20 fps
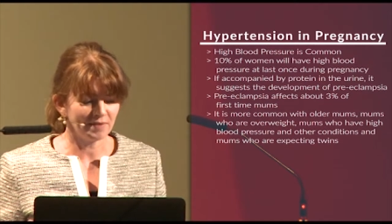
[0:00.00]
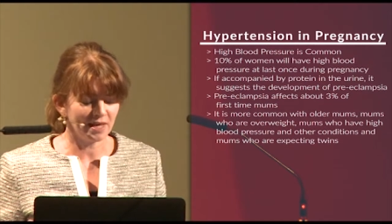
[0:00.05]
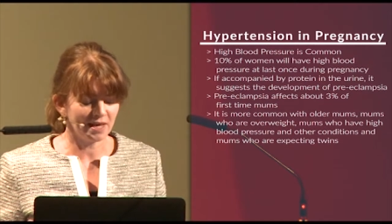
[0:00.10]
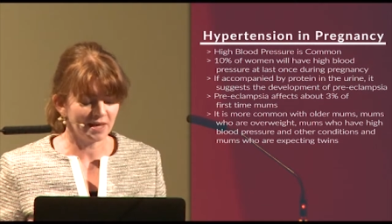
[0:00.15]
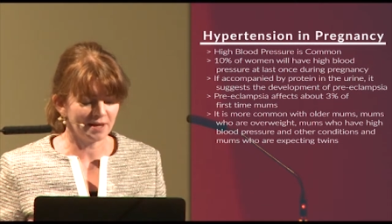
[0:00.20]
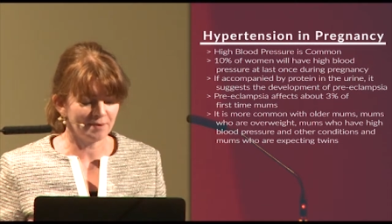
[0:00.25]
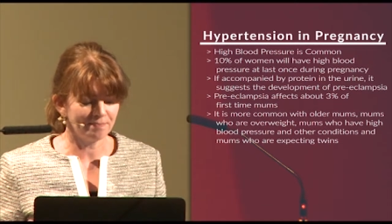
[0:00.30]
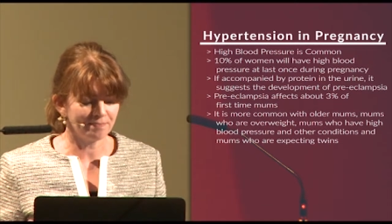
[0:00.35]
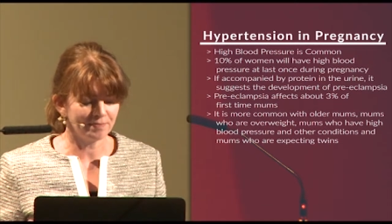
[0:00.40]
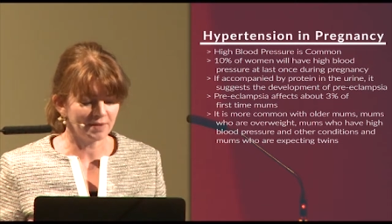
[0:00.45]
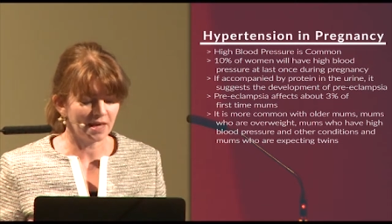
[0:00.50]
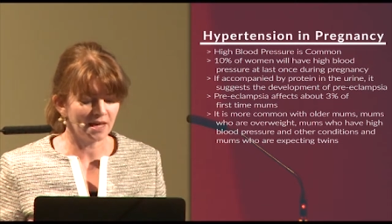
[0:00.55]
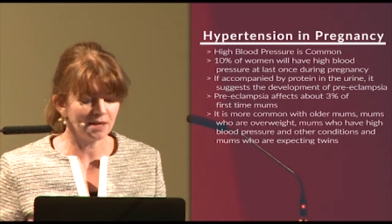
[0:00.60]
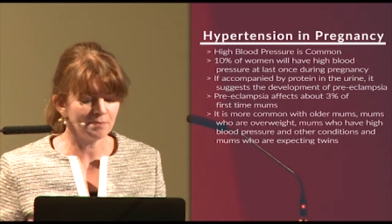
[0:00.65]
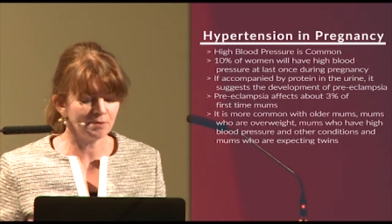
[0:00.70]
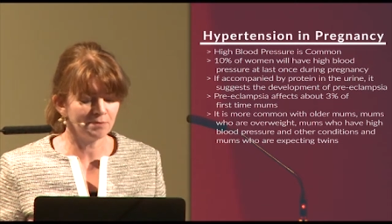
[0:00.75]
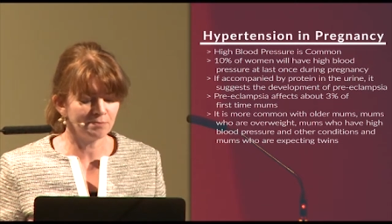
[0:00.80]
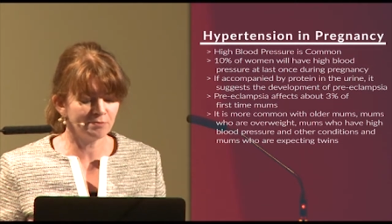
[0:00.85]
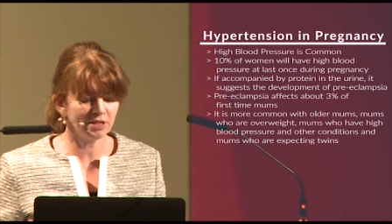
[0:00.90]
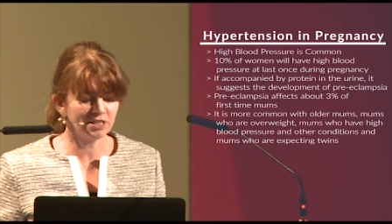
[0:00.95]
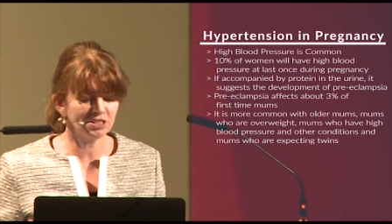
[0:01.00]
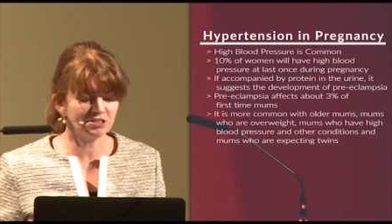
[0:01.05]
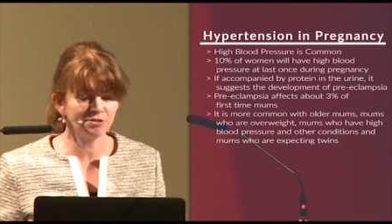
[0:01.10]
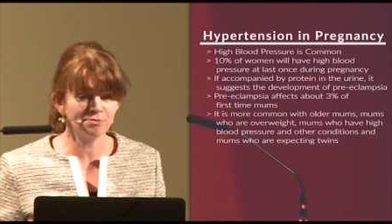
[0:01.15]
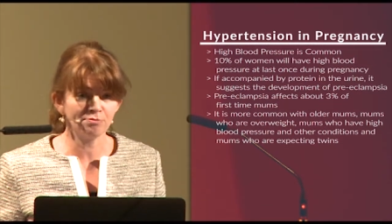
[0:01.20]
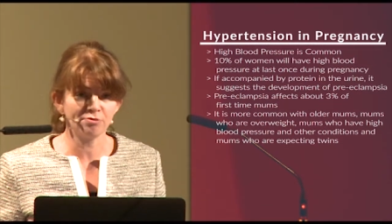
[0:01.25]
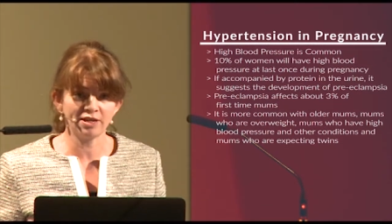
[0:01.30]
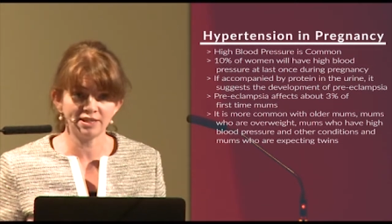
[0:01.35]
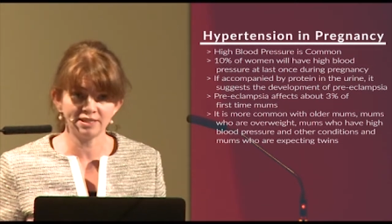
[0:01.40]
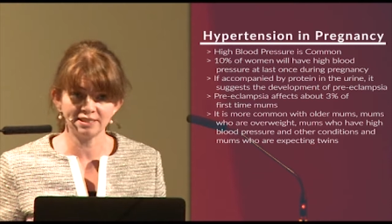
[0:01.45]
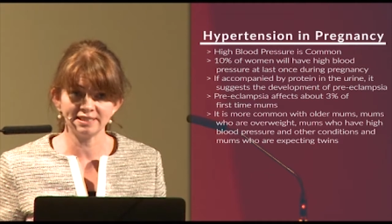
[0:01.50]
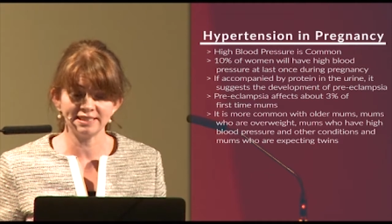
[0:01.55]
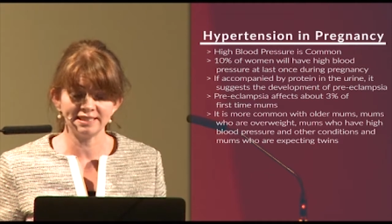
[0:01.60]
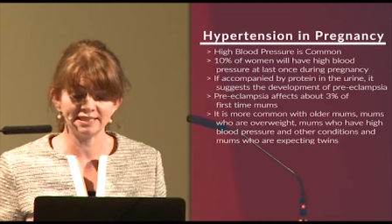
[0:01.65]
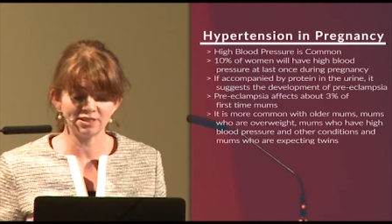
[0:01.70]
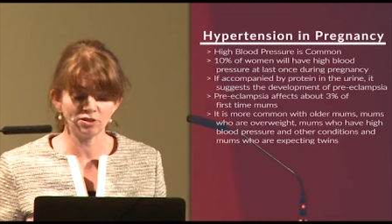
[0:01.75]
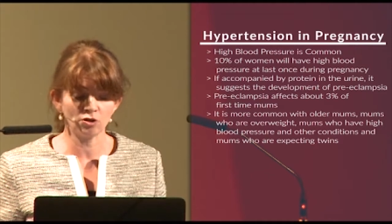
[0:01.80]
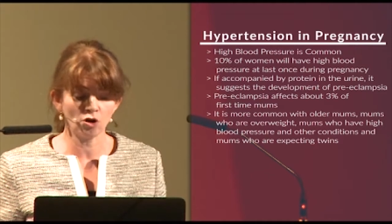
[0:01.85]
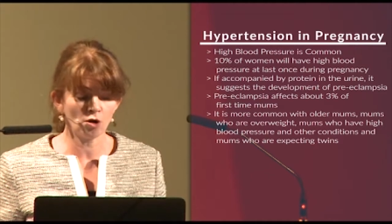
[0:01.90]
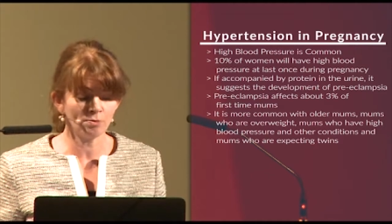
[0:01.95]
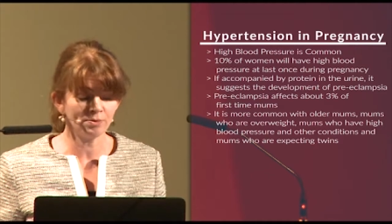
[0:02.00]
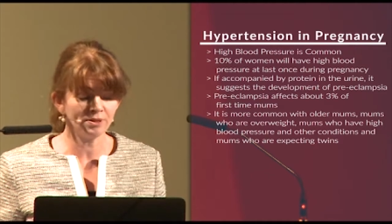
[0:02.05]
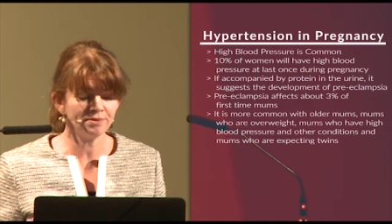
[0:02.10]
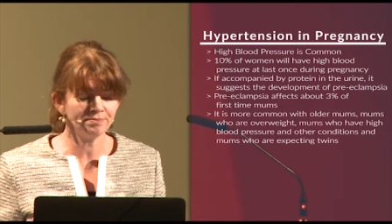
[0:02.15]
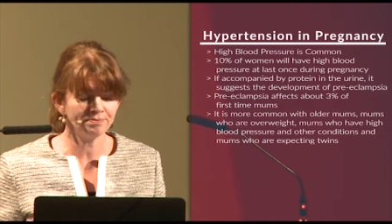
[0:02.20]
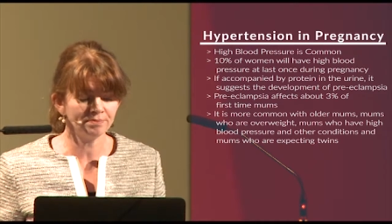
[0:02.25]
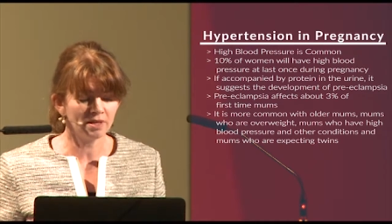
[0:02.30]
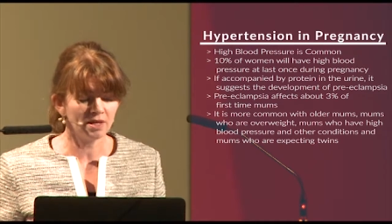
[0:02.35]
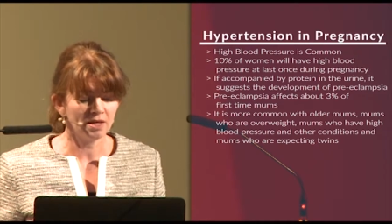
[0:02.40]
Um, high blood pressure in pregnancy is common.